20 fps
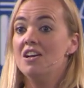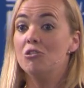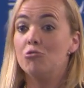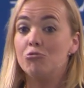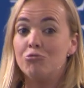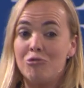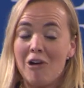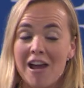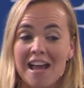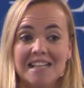
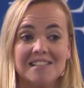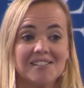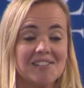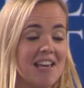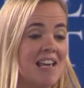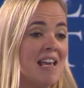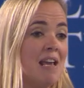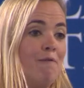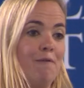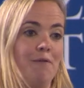great
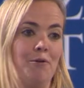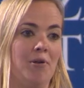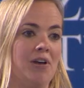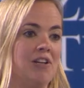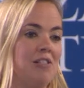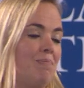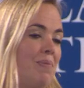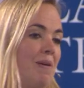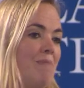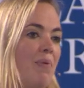evil
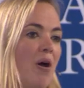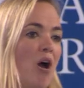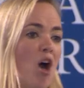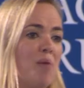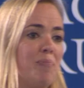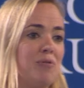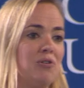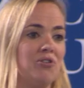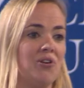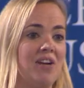has been
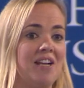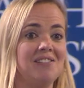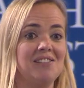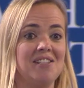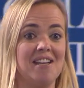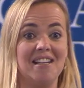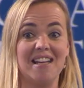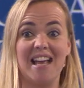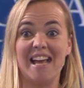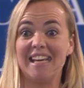
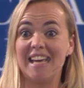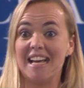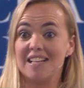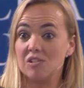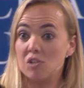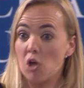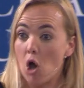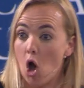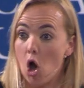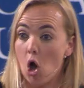perpetrated
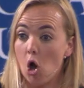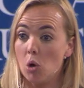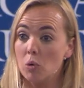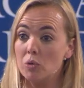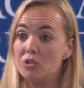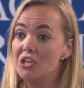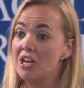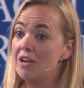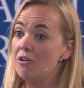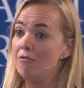against
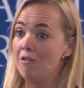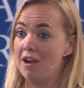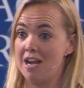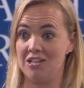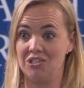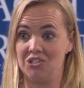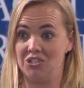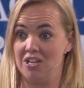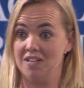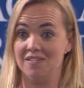whole
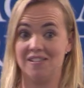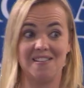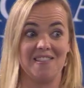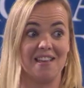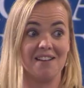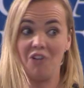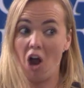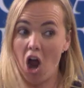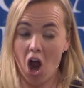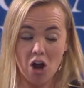generations,
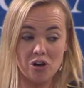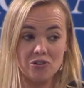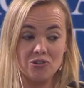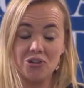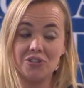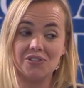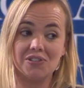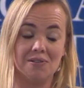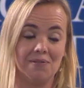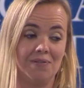and there are
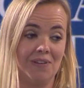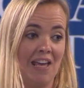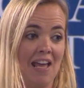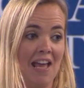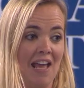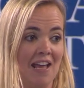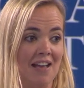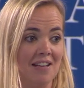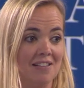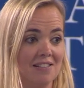hundreds of
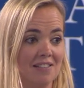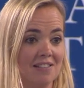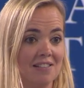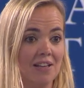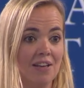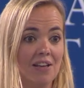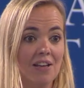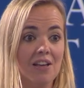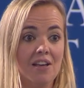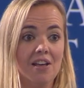years
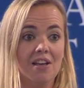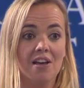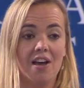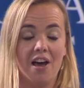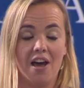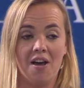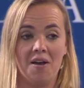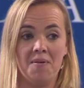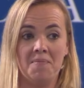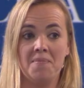
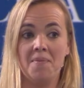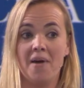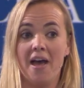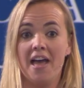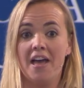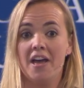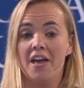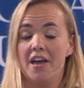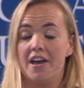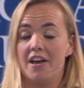
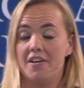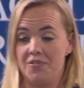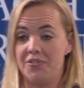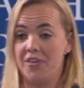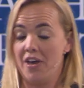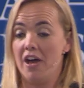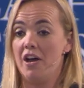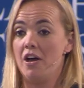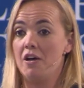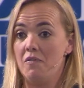
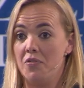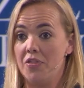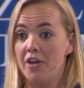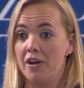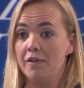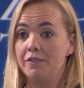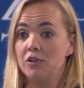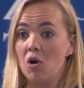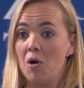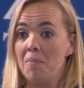
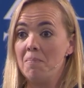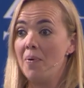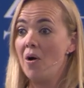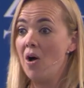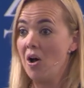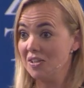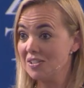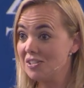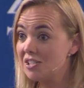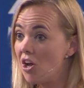that have gone
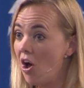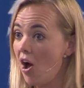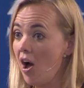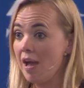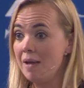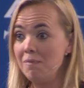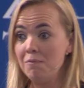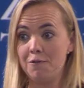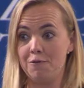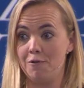past,
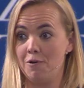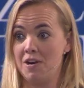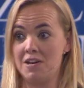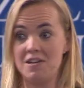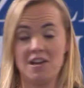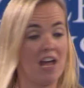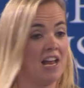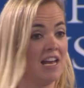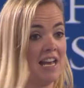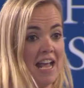time for a
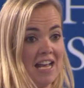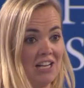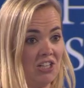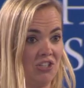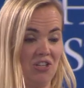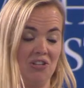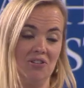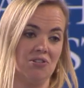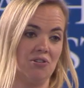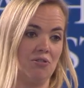
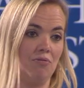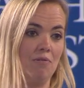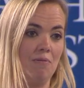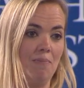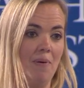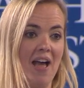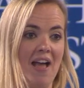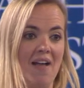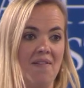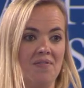nation to
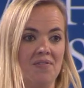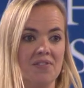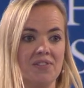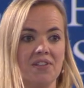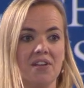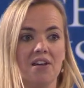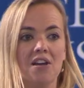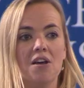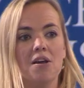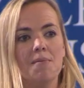
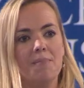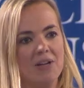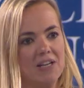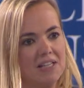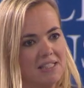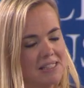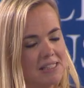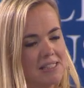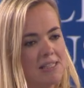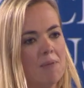repent. But
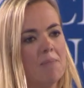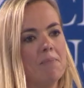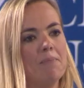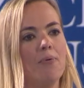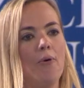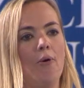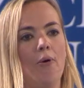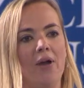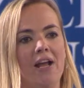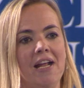at some
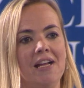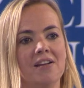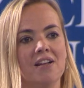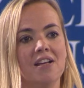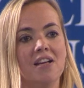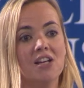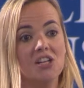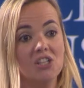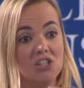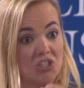point,
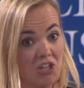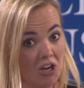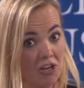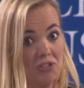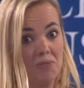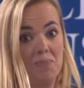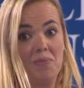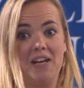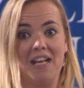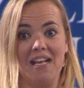
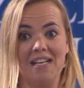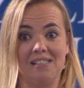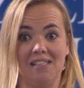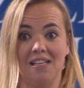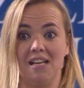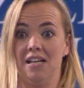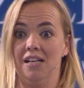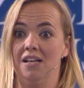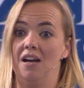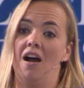judgment is
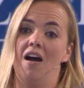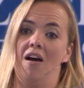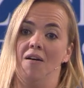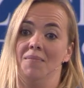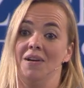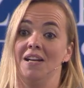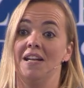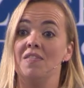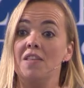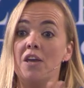going to
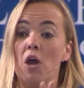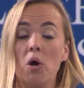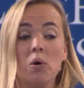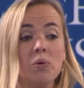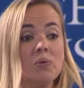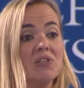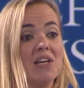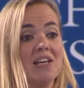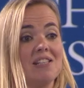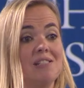come. And in the
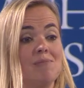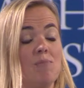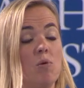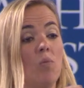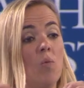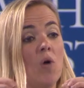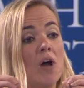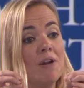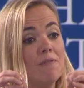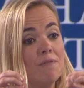Old
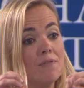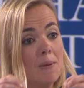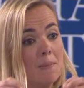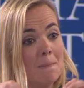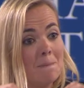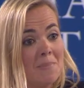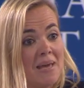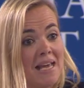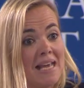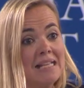Testament, one of the
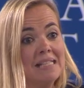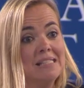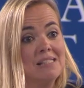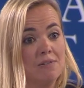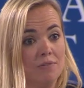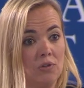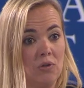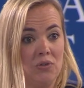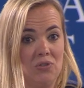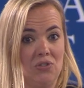
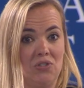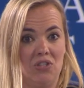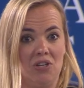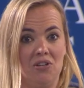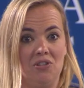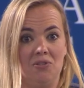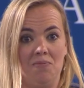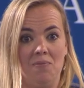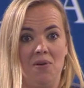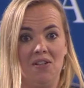means of God's
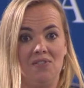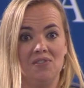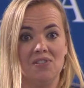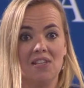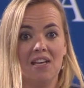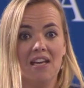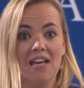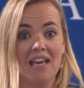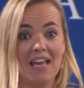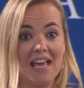
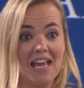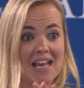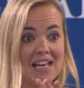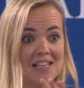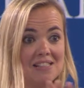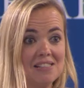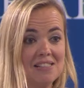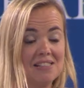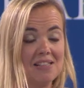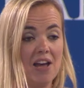judgment
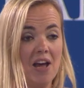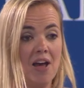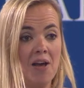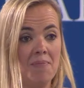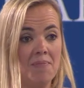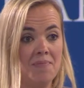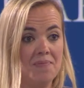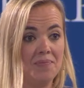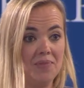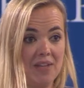is
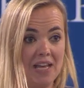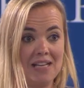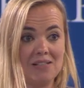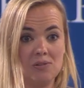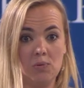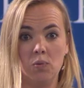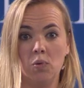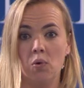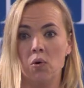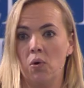
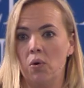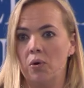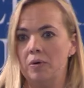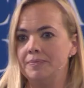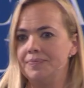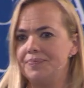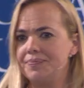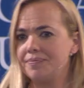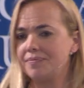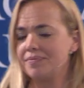
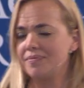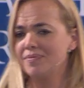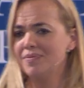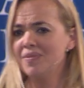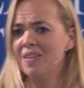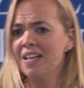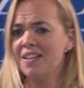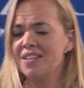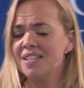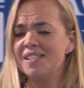war.
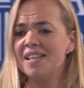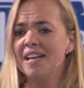The